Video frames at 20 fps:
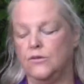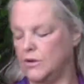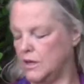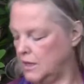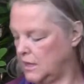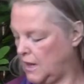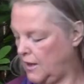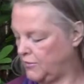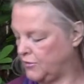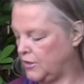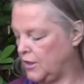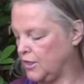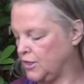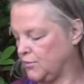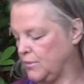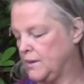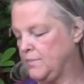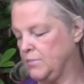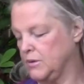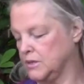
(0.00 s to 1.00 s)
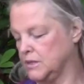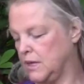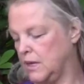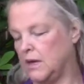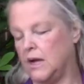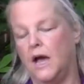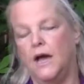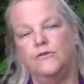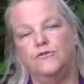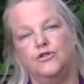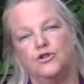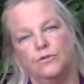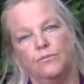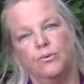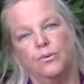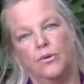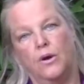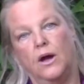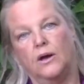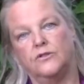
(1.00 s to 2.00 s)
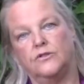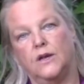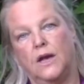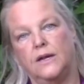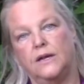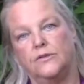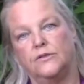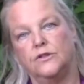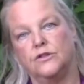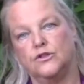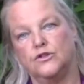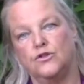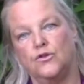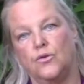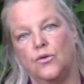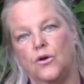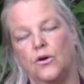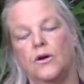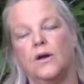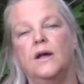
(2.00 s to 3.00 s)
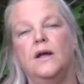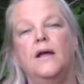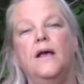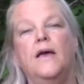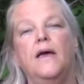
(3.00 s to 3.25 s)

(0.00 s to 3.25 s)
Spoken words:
You can get the 3% hydrogen peroxide at the store,